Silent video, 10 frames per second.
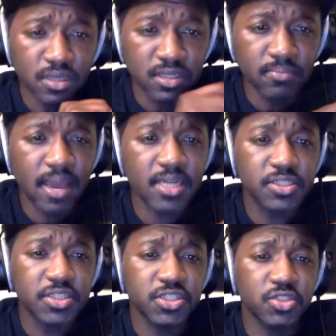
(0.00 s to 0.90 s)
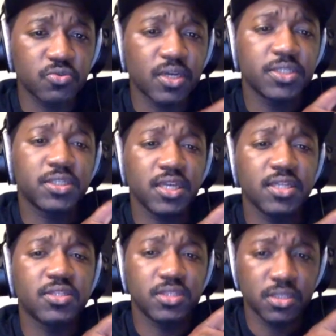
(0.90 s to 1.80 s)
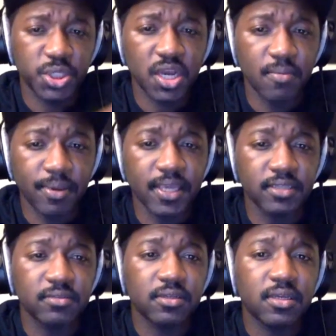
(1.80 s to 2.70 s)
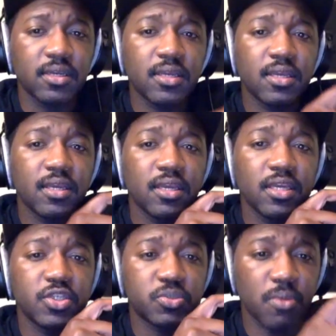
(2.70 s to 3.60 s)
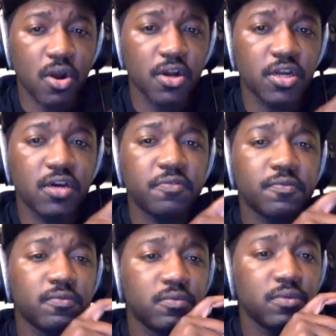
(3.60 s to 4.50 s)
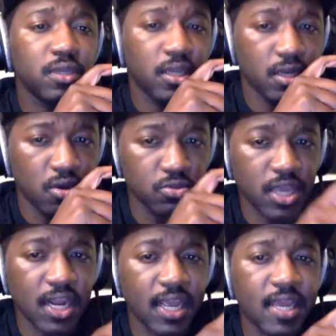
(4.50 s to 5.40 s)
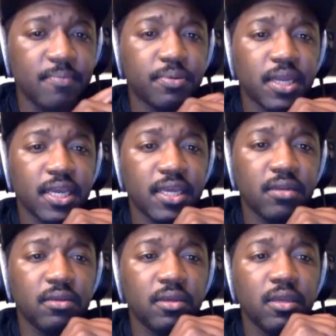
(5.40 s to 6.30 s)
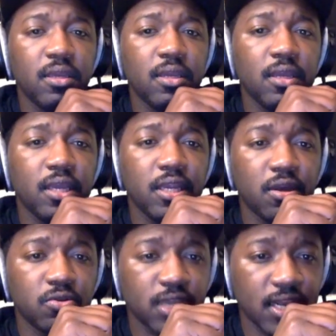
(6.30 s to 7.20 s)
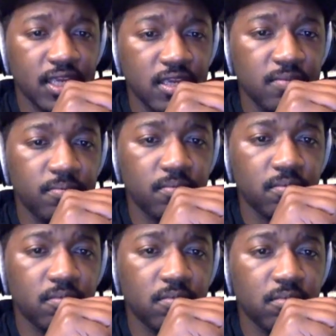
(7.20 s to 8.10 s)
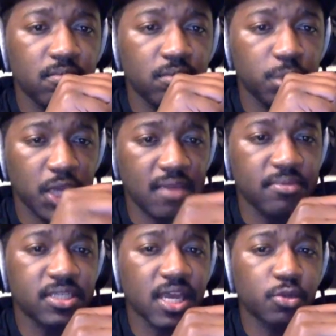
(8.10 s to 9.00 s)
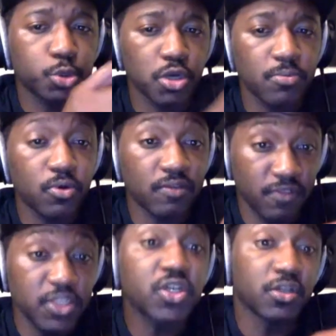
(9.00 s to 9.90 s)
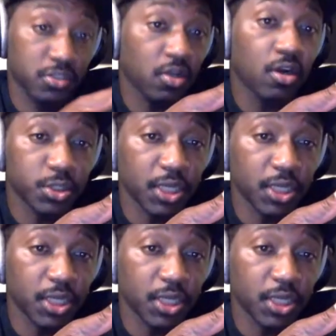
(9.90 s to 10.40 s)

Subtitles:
to manage this situation, it's Sean Payton. He's smart enough. He knows how to game plan. He knows how to keep Jameis out of trouble. If he's going to start